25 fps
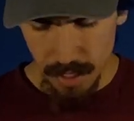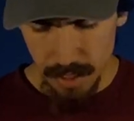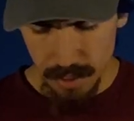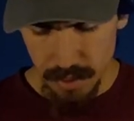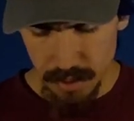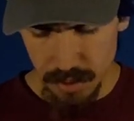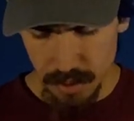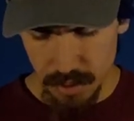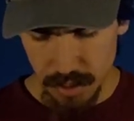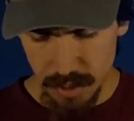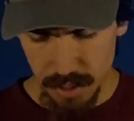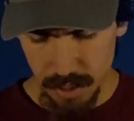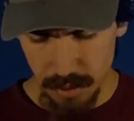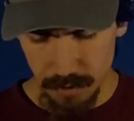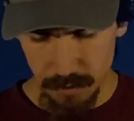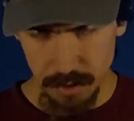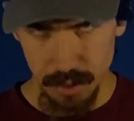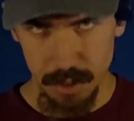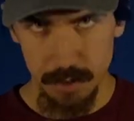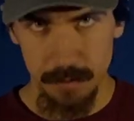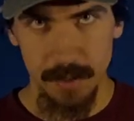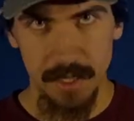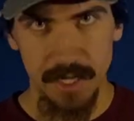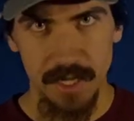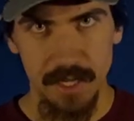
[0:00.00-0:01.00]
and is generally
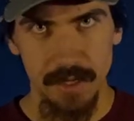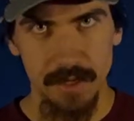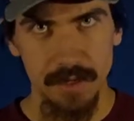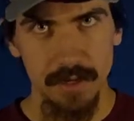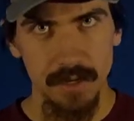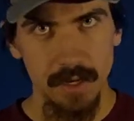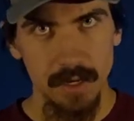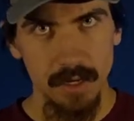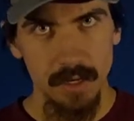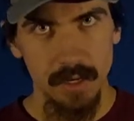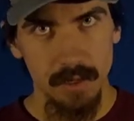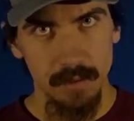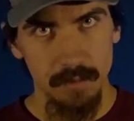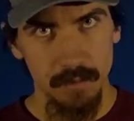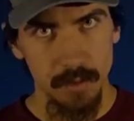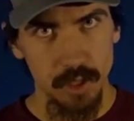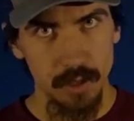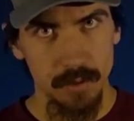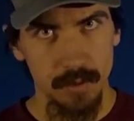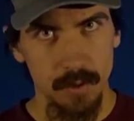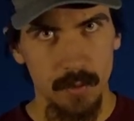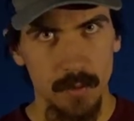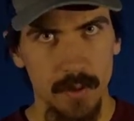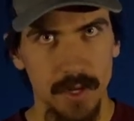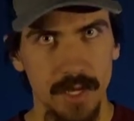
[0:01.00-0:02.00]
speaking
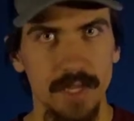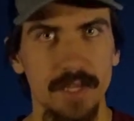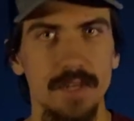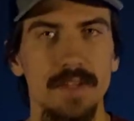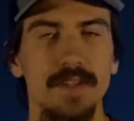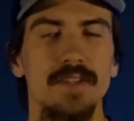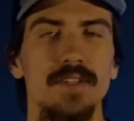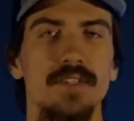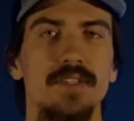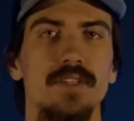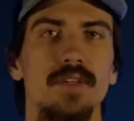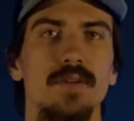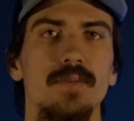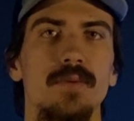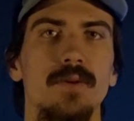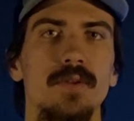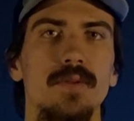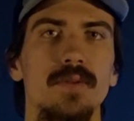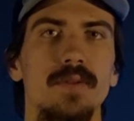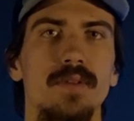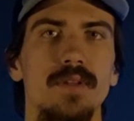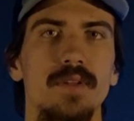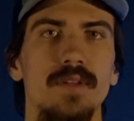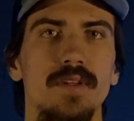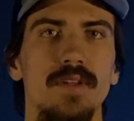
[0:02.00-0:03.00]
much more rugged and
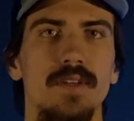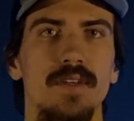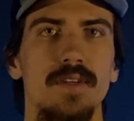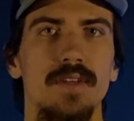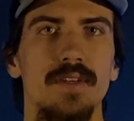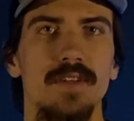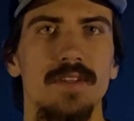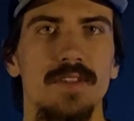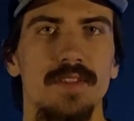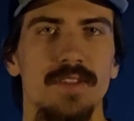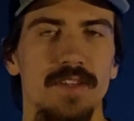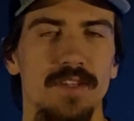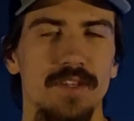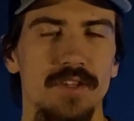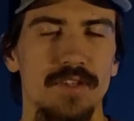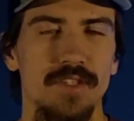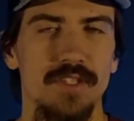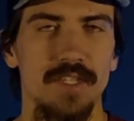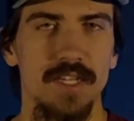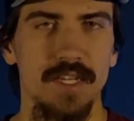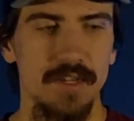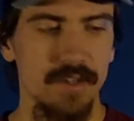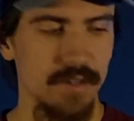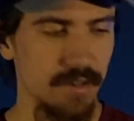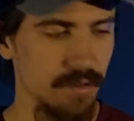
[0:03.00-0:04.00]
durable than your
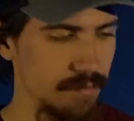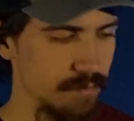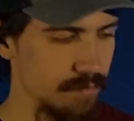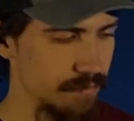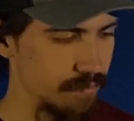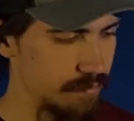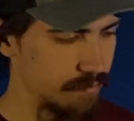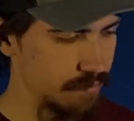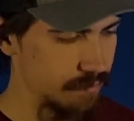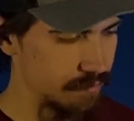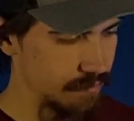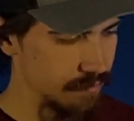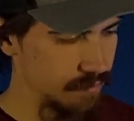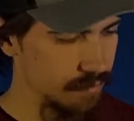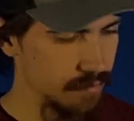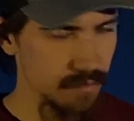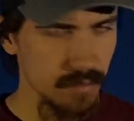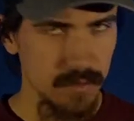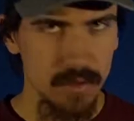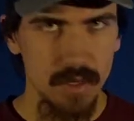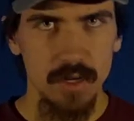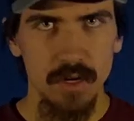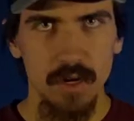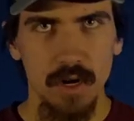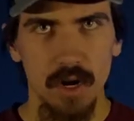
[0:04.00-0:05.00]
standard
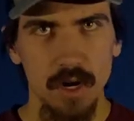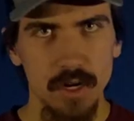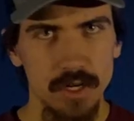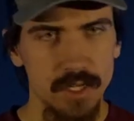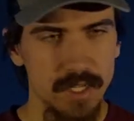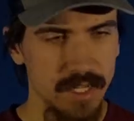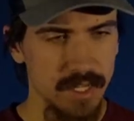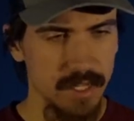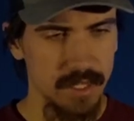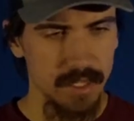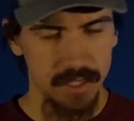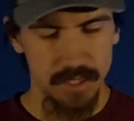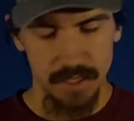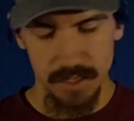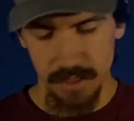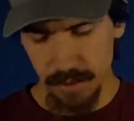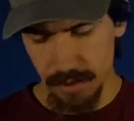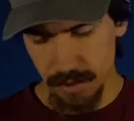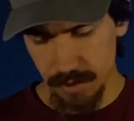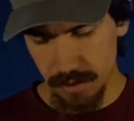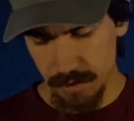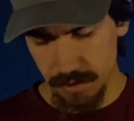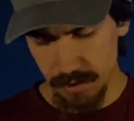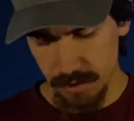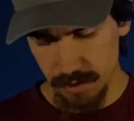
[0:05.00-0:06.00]
RTL
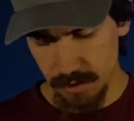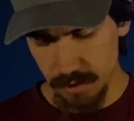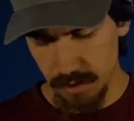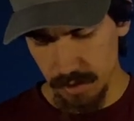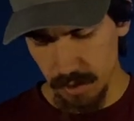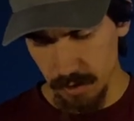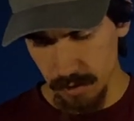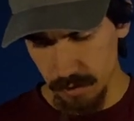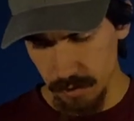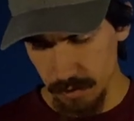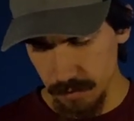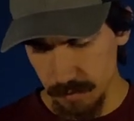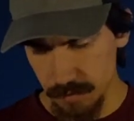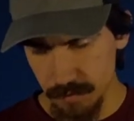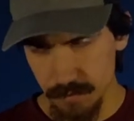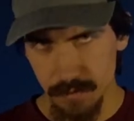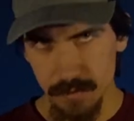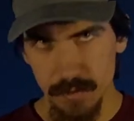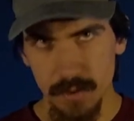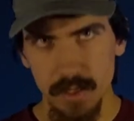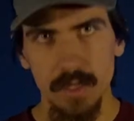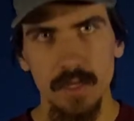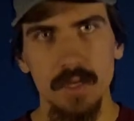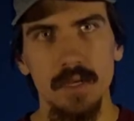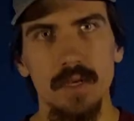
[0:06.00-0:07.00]
SDR
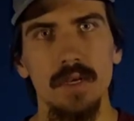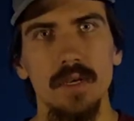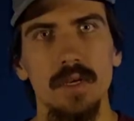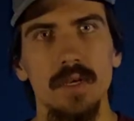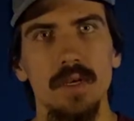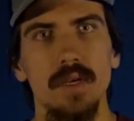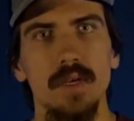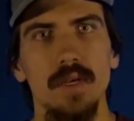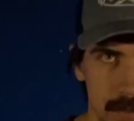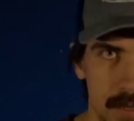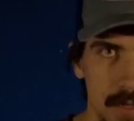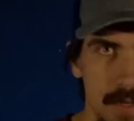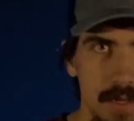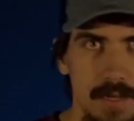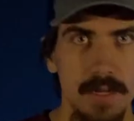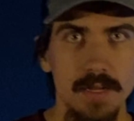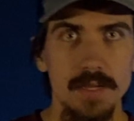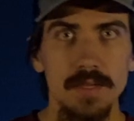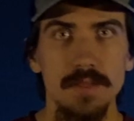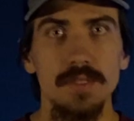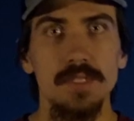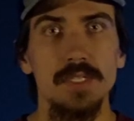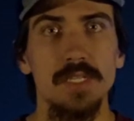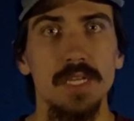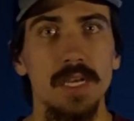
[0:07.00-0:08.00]
dongle.
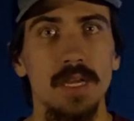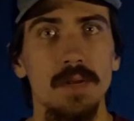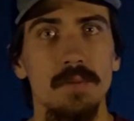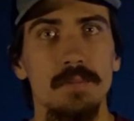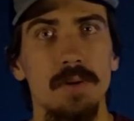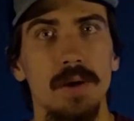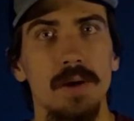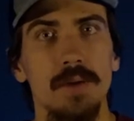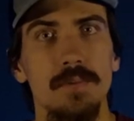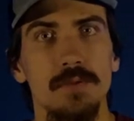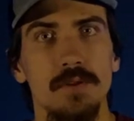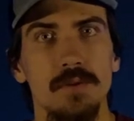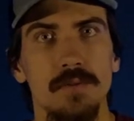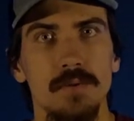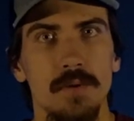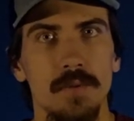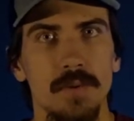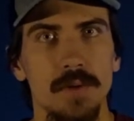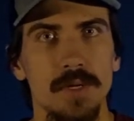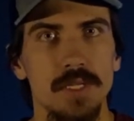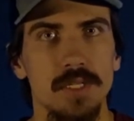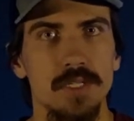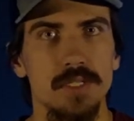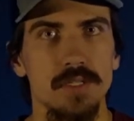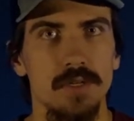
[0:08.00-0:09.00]
The second problem that we
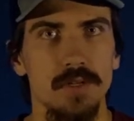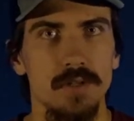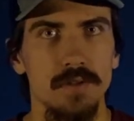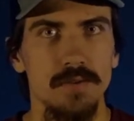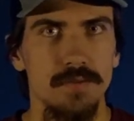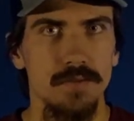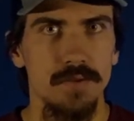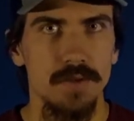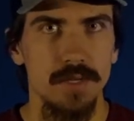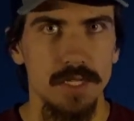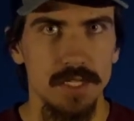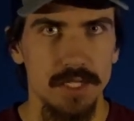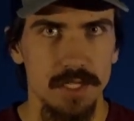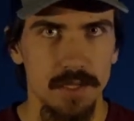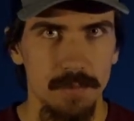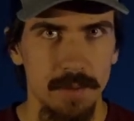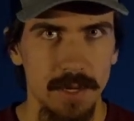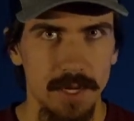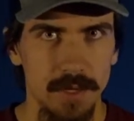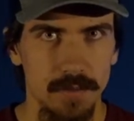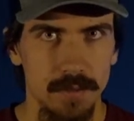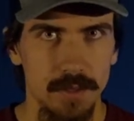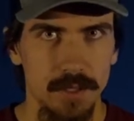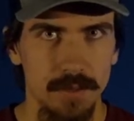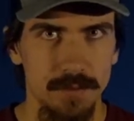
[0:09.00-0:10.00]
wanted to solve is the
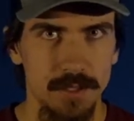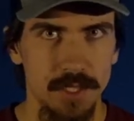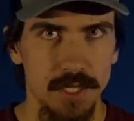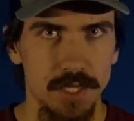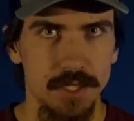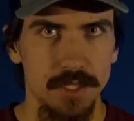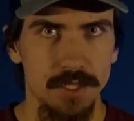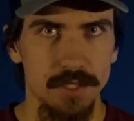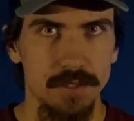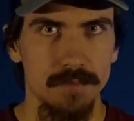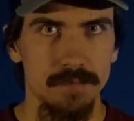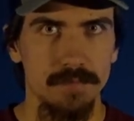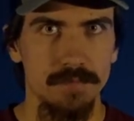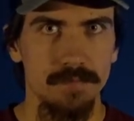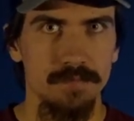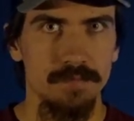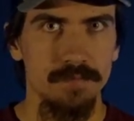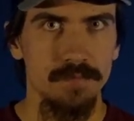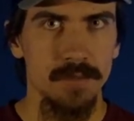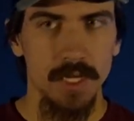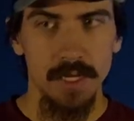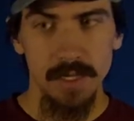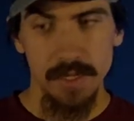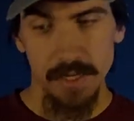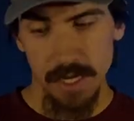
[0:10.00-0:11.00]
bandwidth limitation.
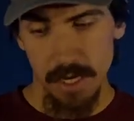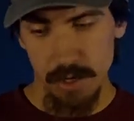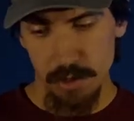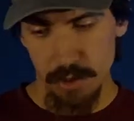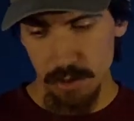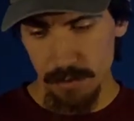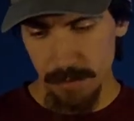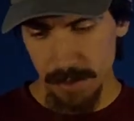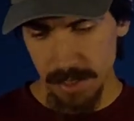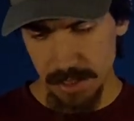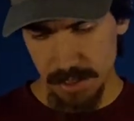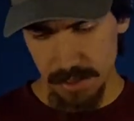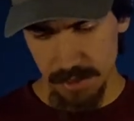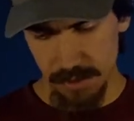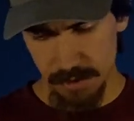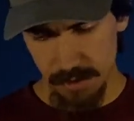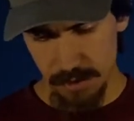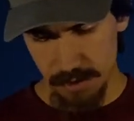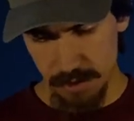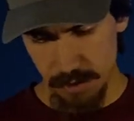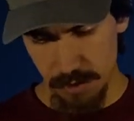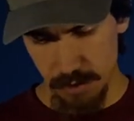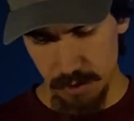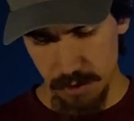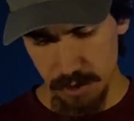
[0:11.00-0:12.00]
Now you might see
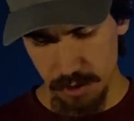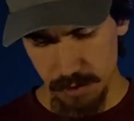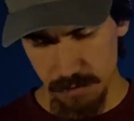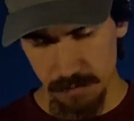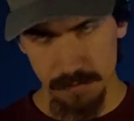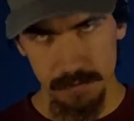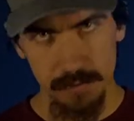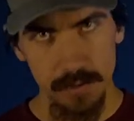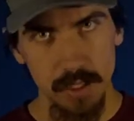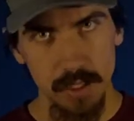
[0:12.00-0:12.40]
that there's